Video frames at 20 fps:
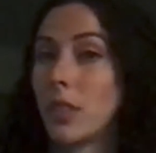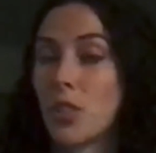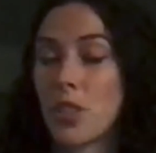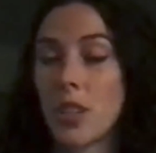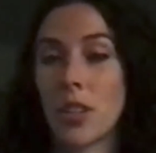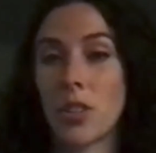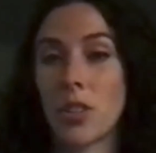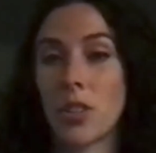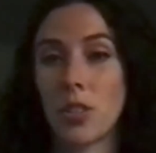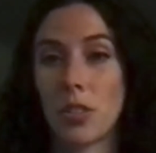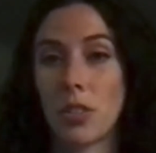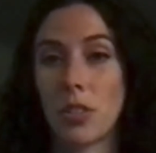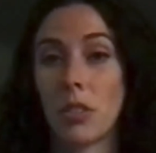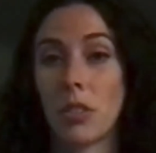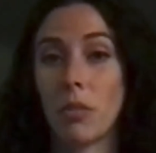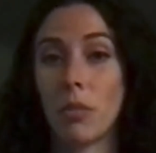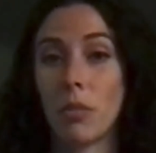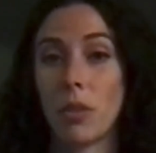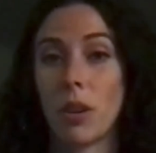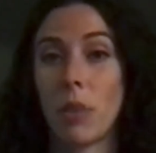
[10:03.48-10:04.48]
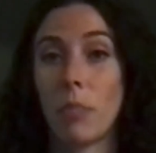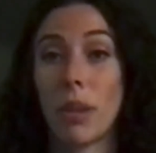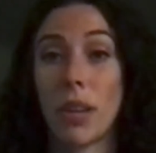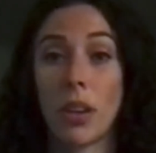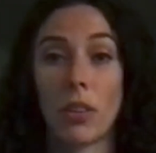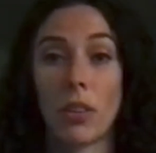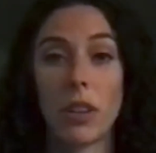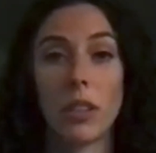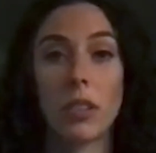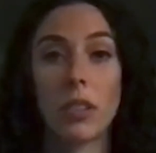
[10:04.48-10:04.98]
changes the
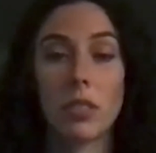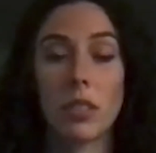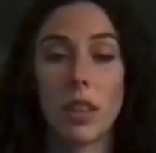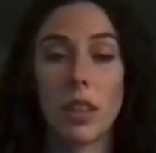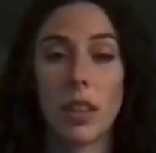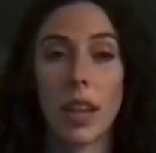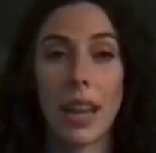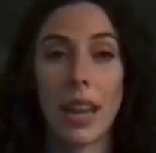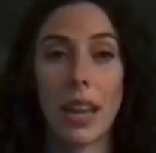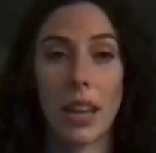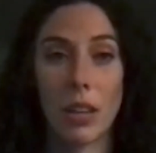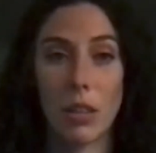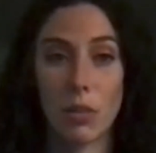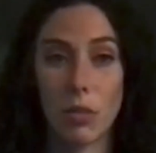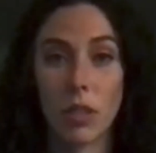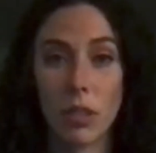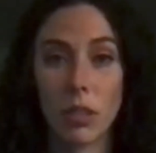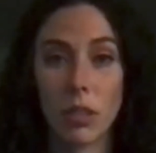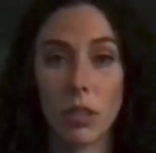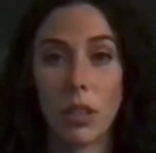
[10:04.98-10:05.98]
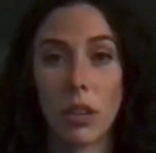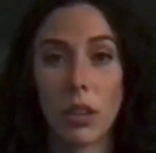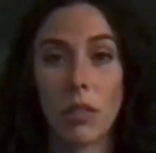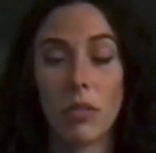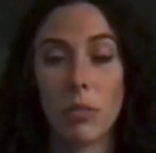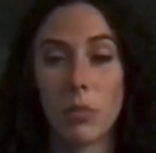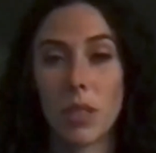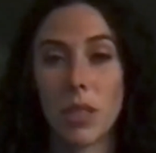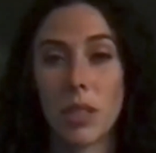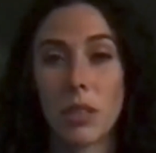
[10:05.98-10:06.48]
appearance and hand feel of
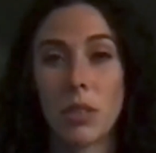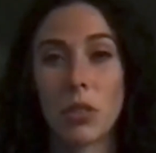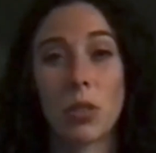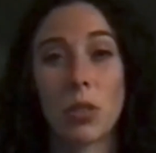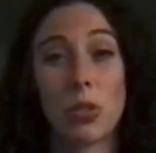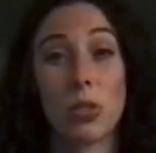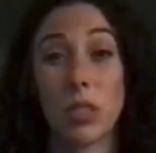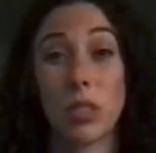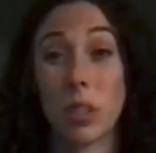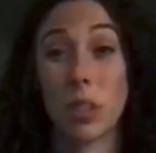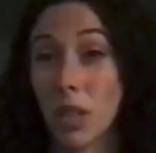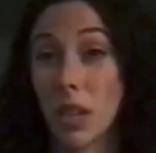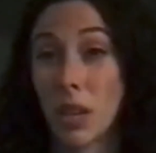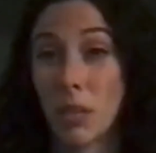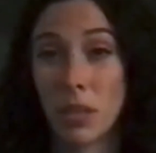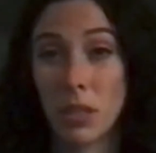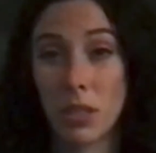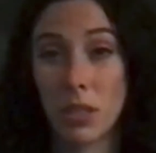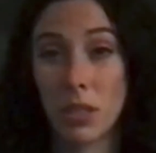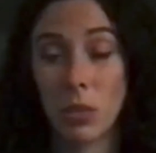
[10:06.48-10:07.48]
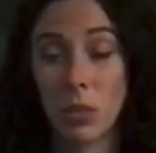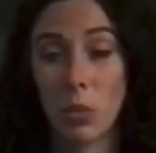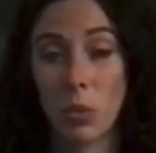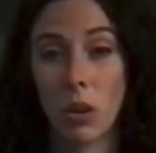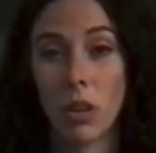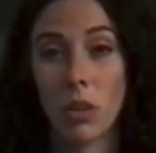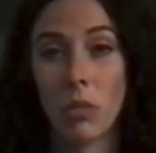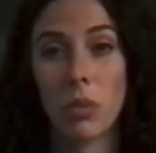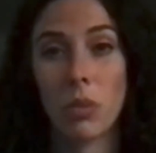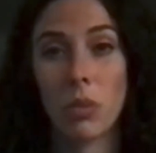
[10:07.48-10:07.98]
the material. So sometimes it doesn't
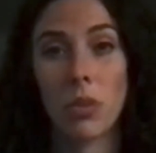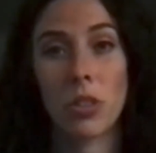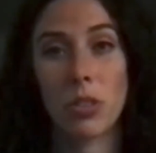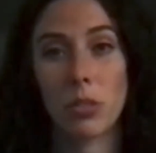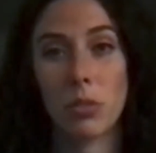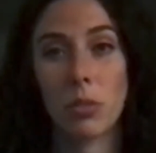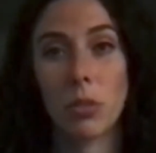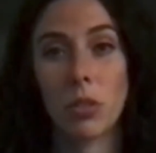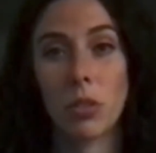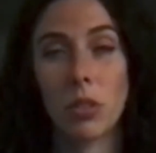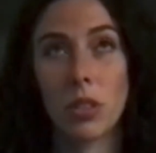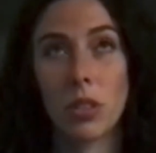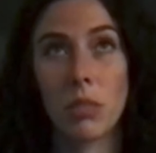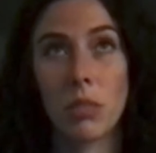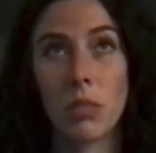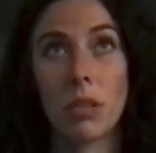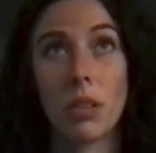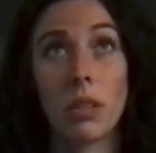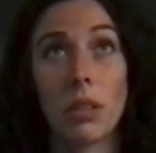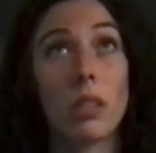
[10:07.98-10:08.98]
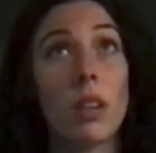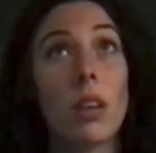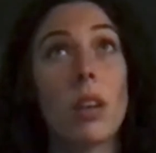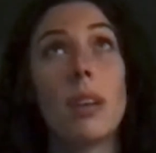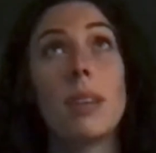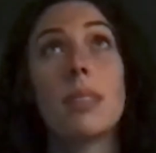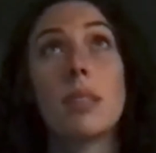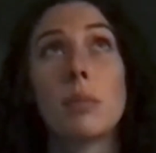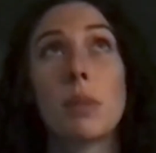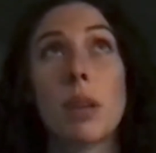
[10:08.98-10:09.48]
work, which is unfortunate.
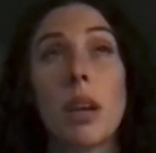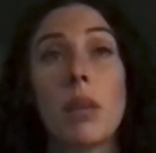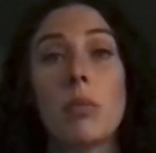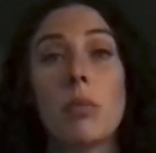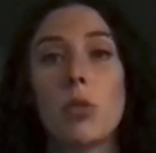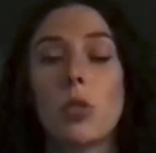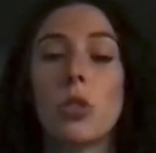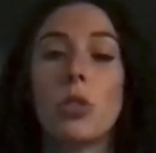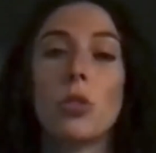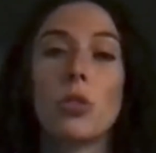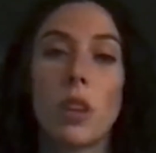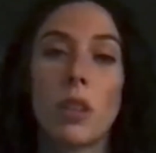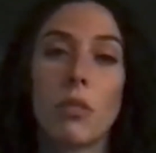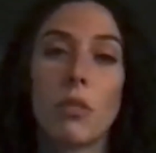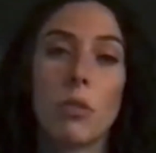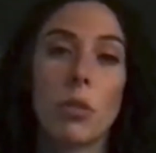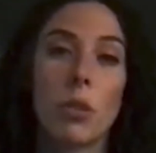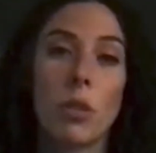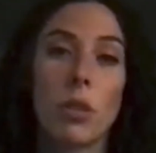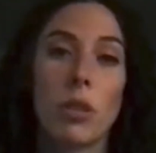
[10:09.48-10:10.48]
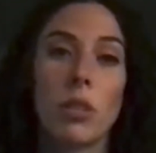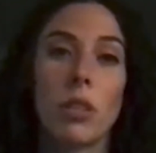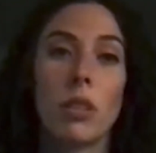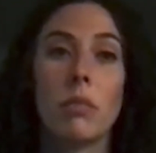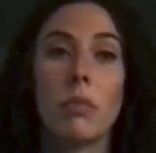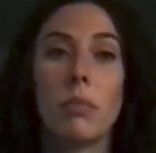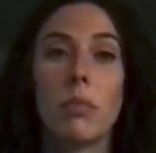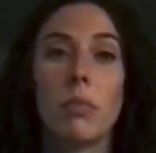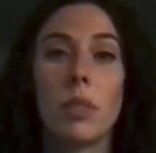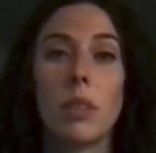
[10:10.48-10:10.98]
Sometimes you can use that for
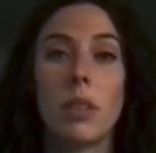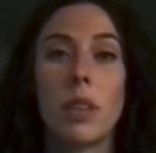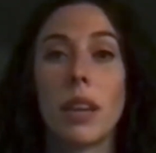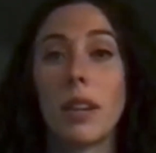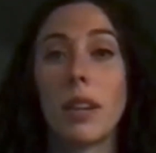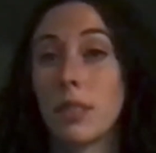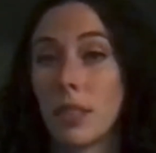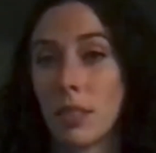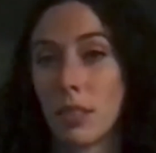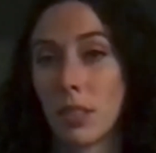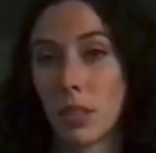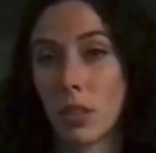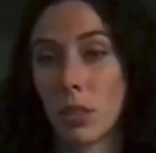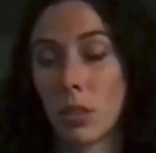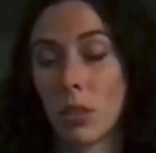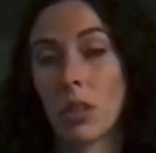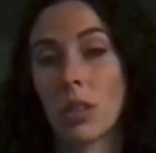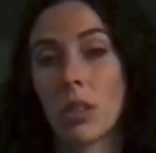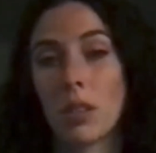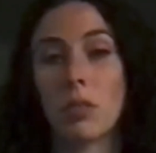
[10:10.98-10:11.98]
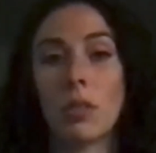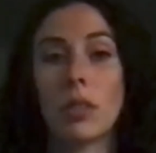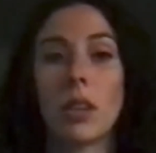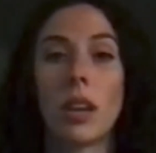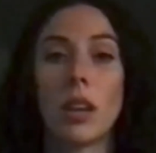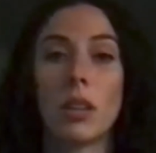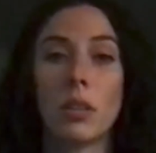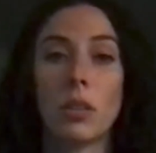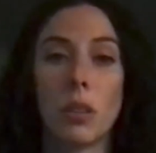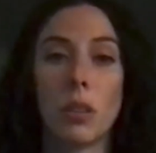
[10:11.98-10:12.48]
the next season or a different
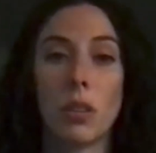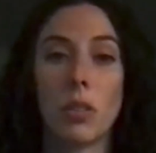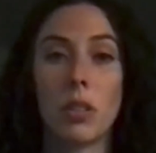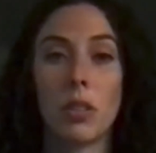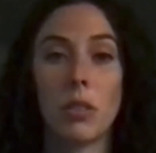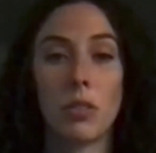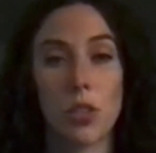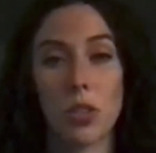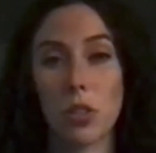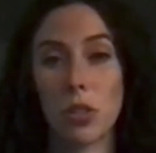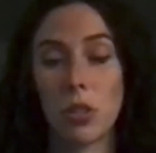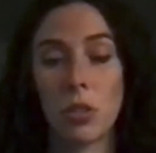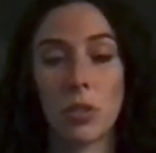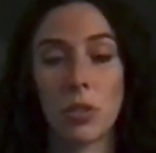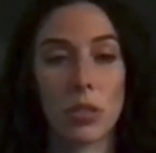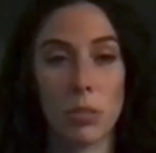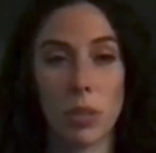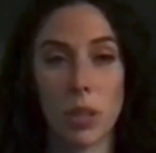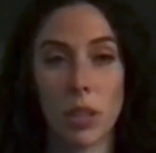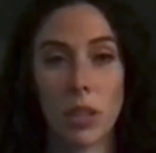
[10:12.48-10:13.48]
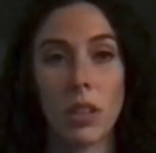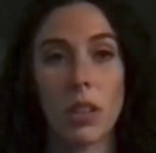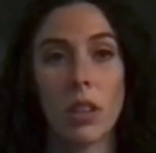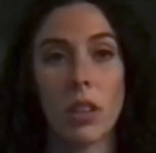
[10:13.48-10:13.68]
category or a different shoe or something.